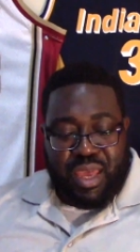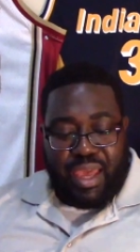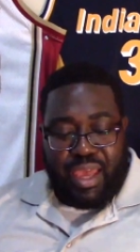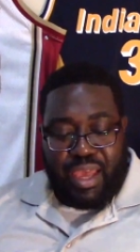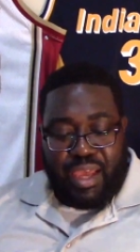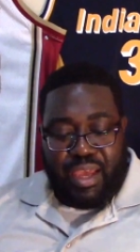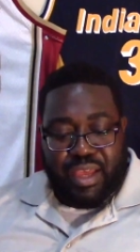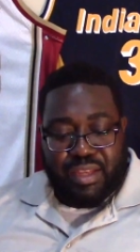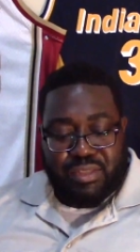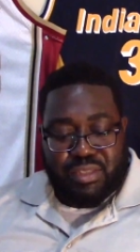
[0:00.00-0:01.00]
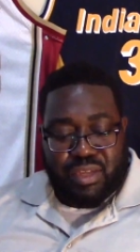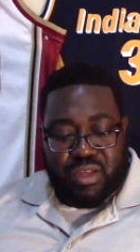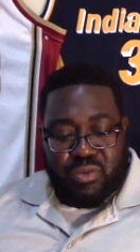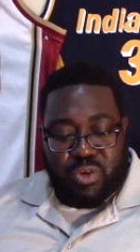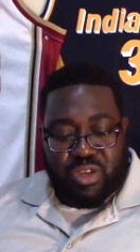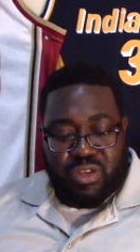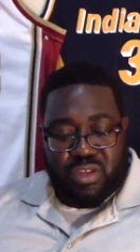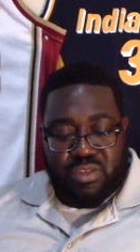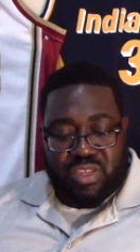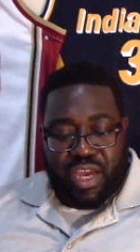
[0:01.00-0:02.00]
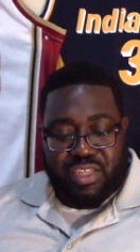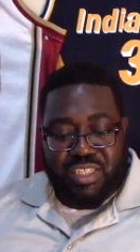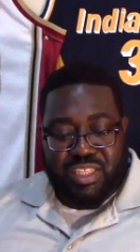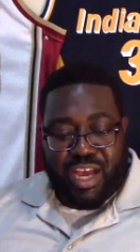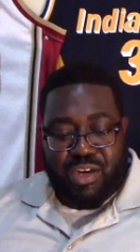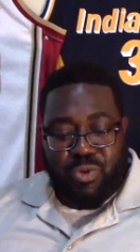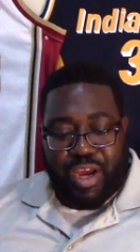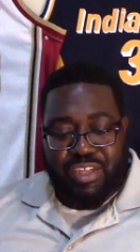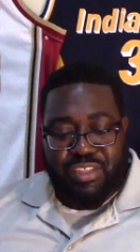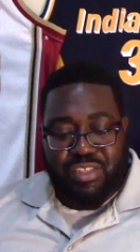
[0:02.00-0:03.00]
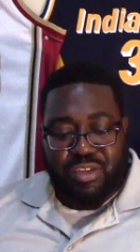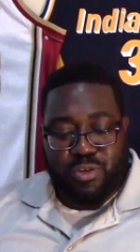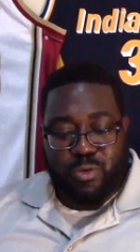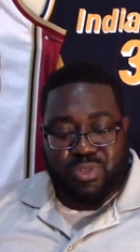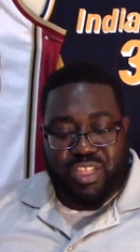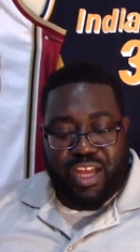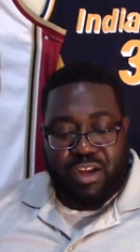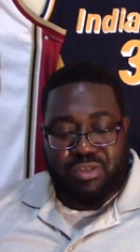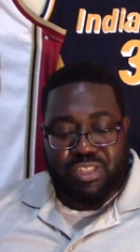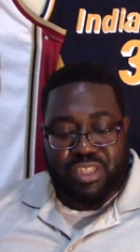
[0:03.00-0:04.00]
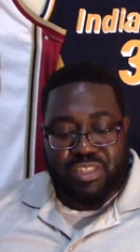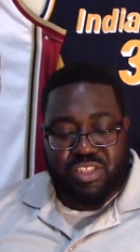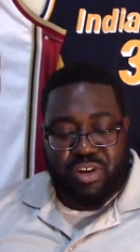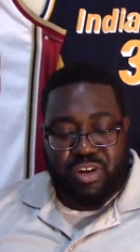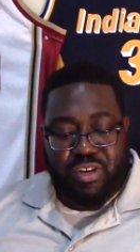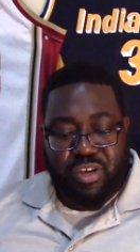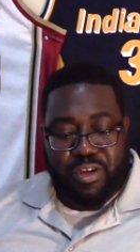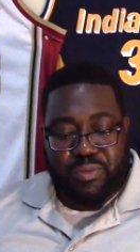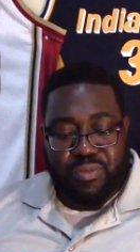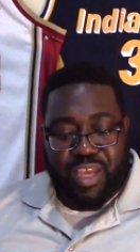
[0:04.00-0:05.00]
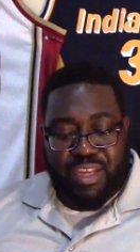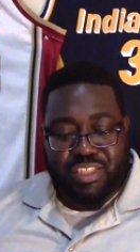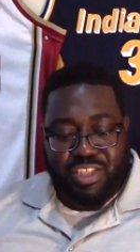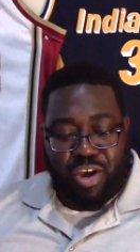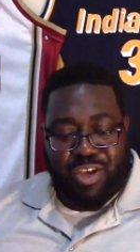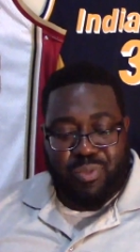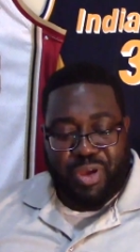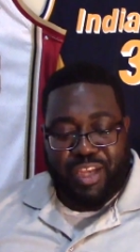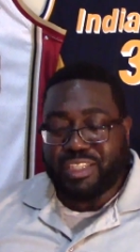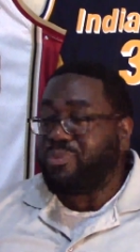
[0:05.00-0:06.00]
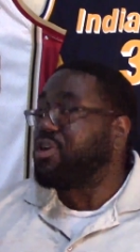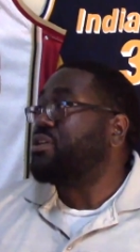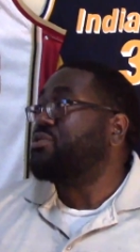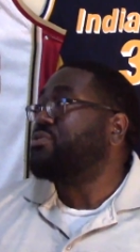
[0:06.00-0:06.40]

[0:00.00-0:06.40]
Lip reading: and we're going to kind of slide right into the Hoops Lounge and start kind of talking basketball or